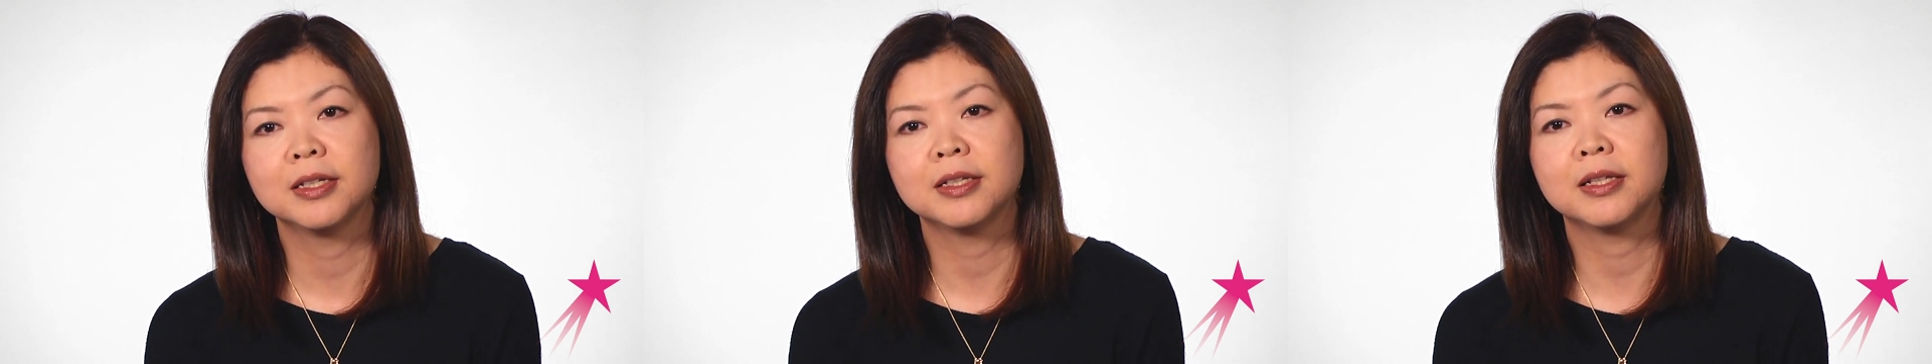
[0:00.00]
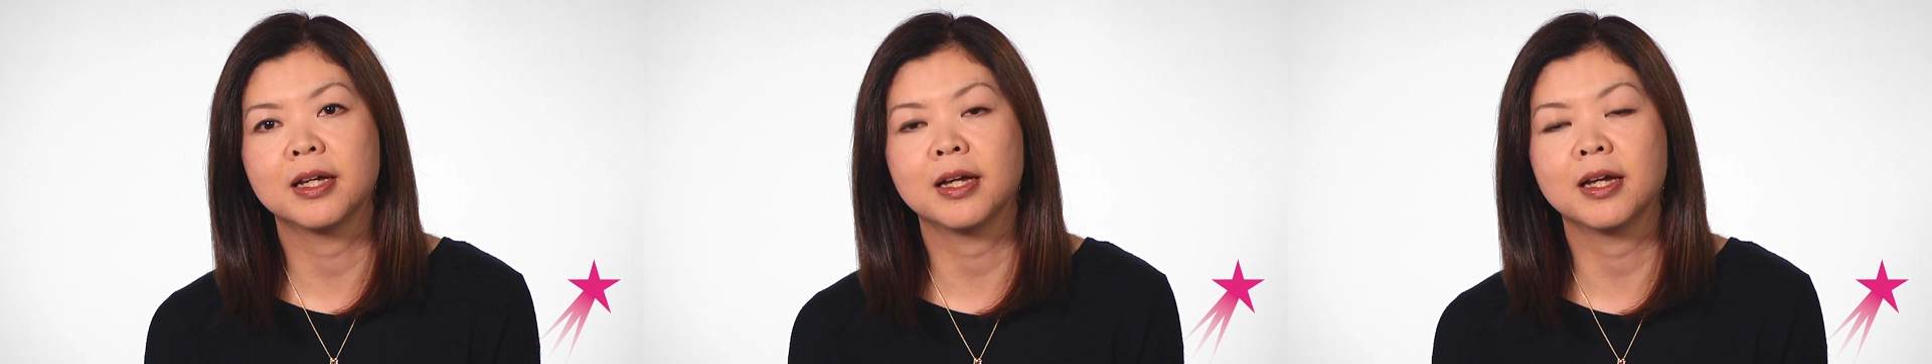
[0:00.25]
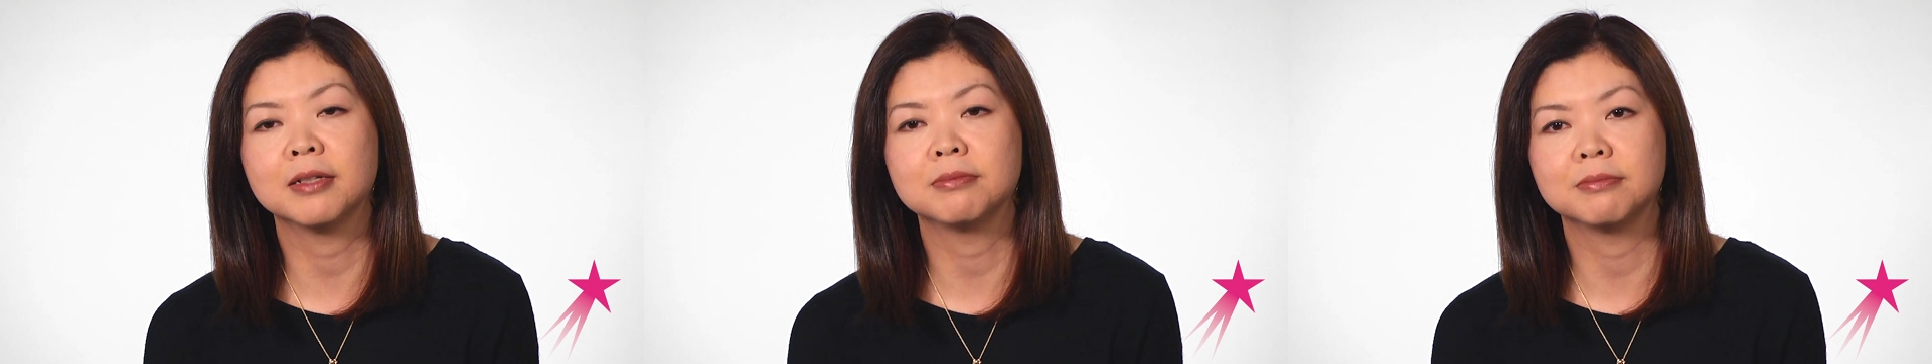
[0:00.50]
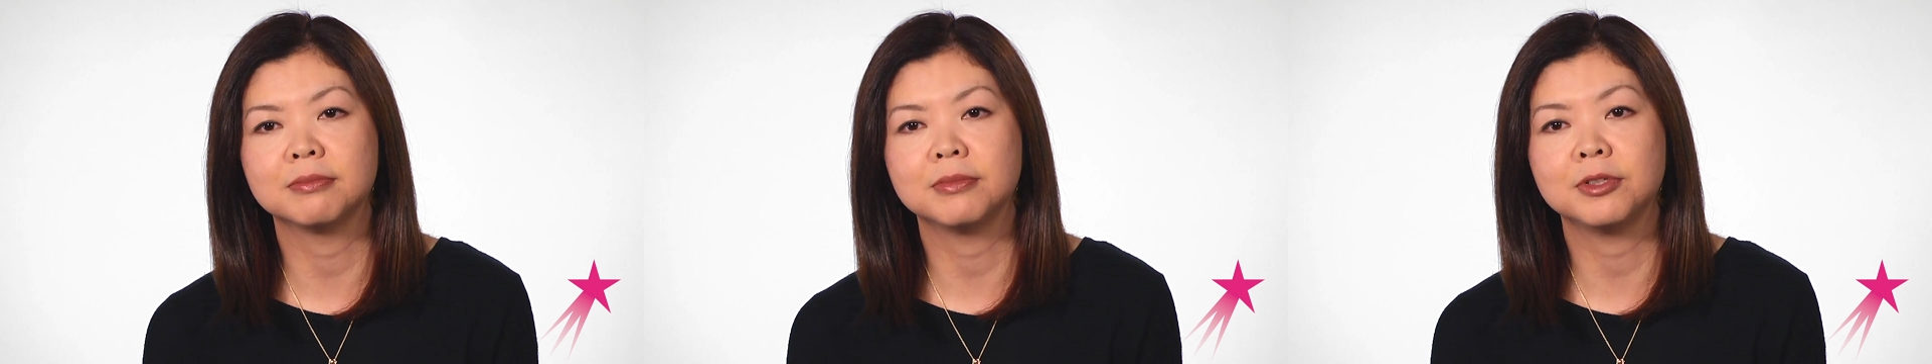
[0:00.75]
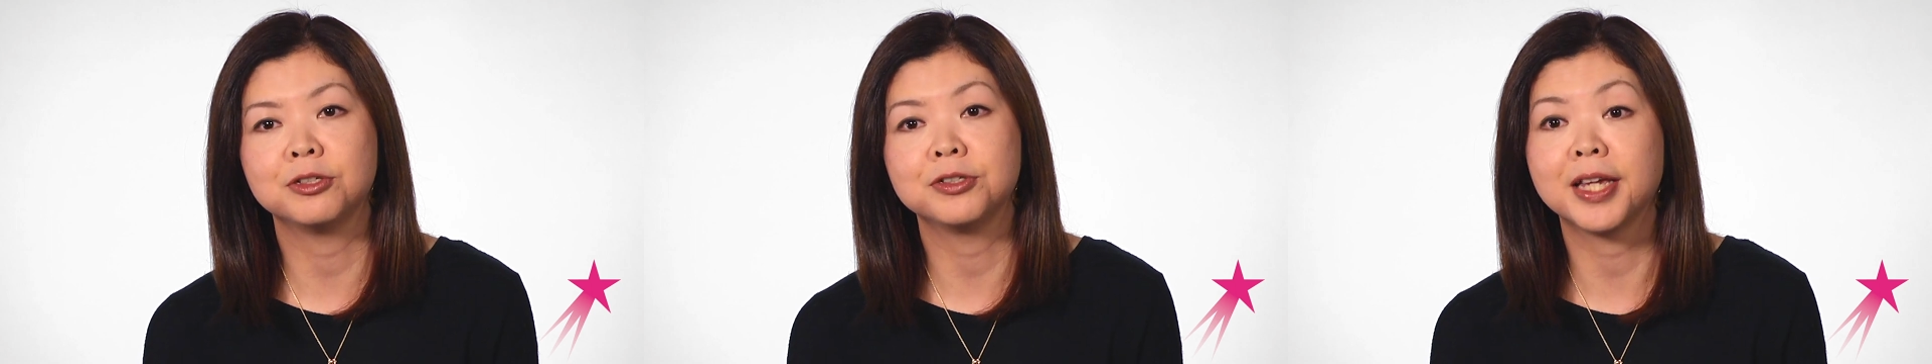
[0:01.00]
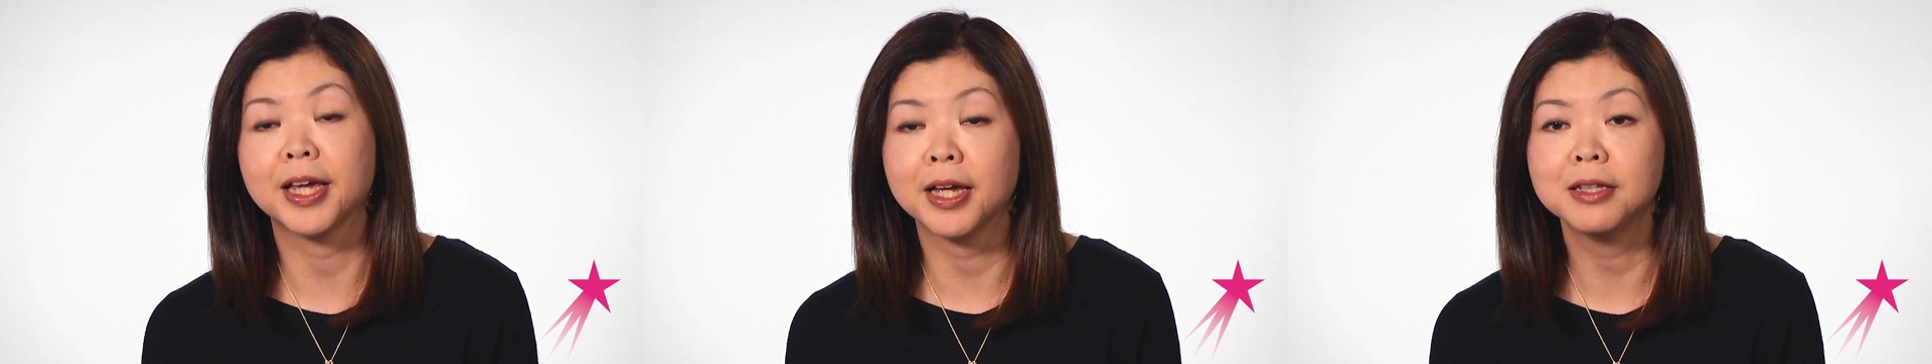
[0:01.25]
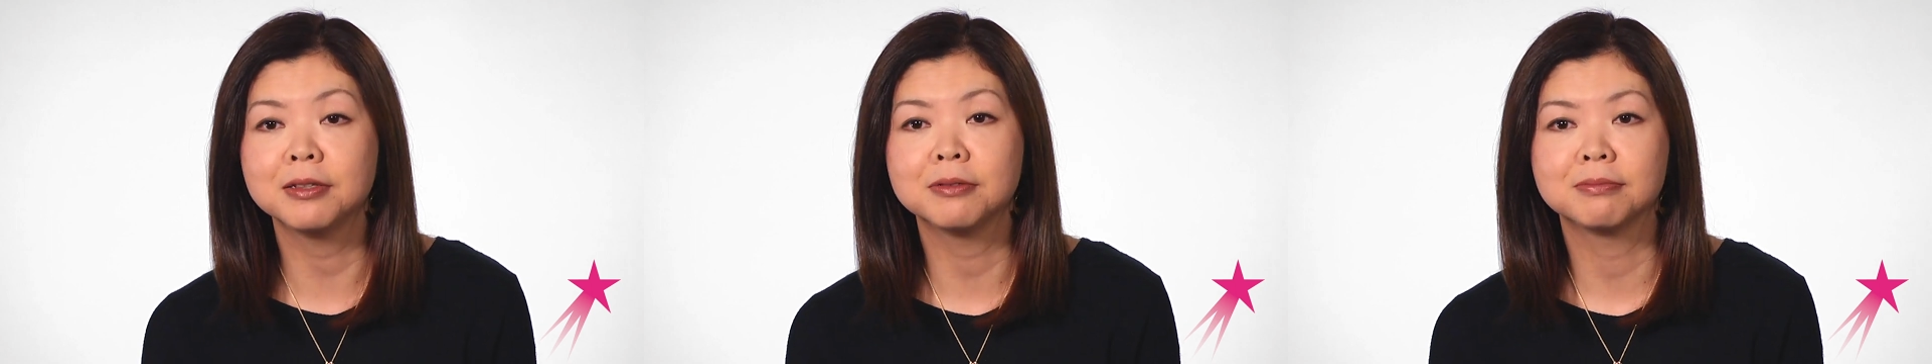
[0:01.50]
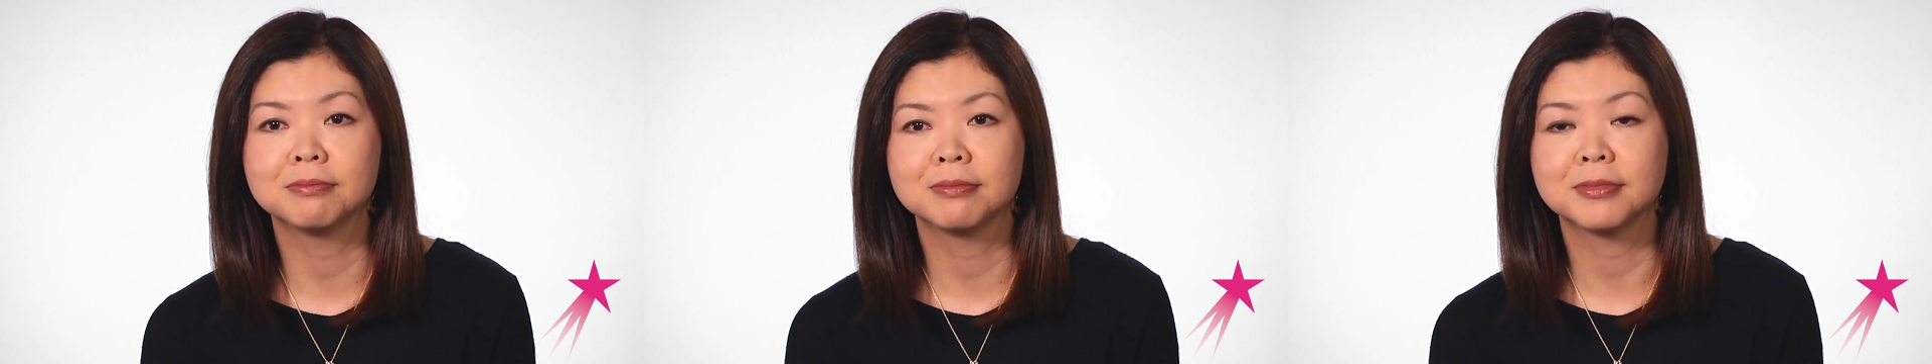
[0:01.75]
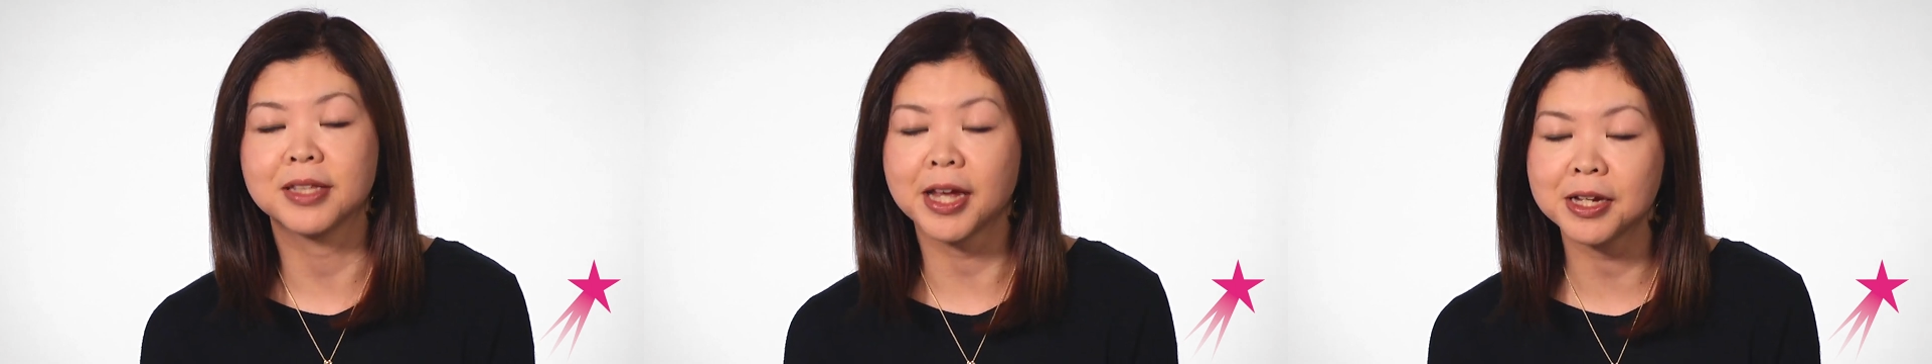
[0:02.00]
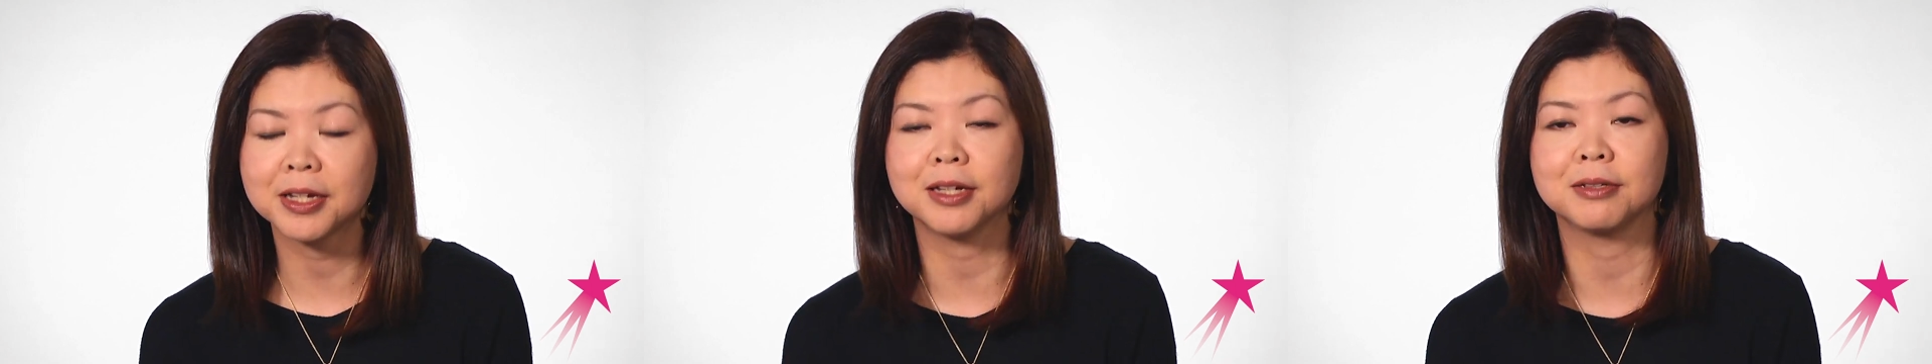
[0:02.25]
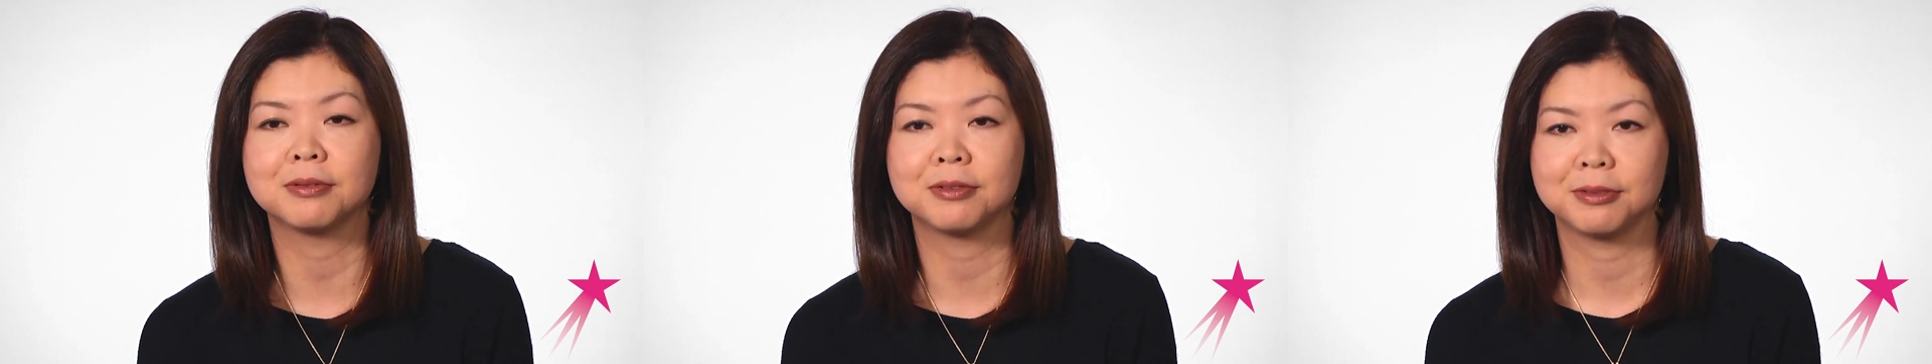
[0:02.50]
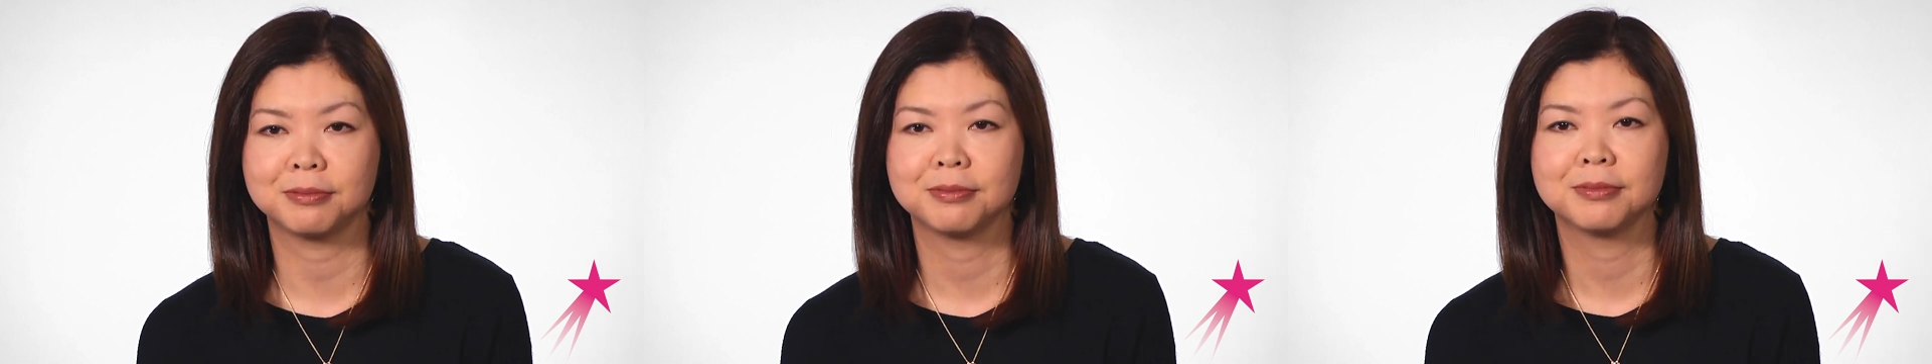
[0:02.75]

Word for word: that you get, take it.